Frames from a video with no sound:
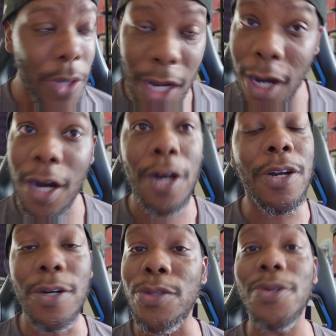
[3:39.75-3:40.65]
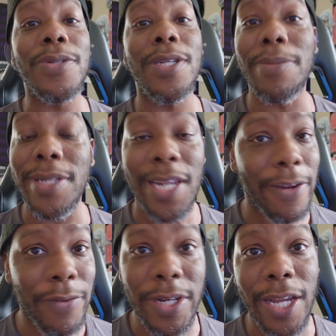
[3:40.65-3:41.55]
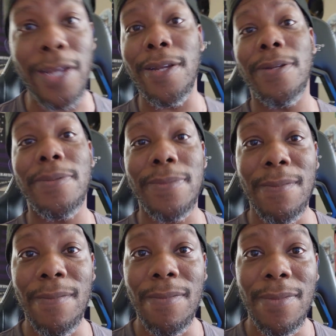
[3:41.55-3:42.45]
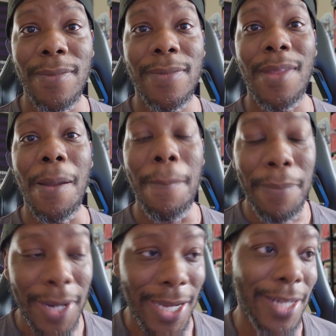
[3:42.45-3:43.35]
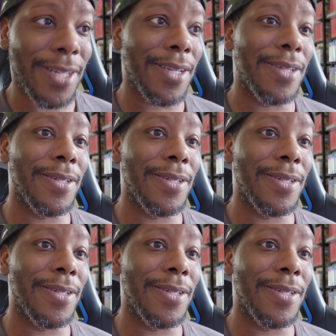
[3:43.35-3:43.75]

we all go through something every day. But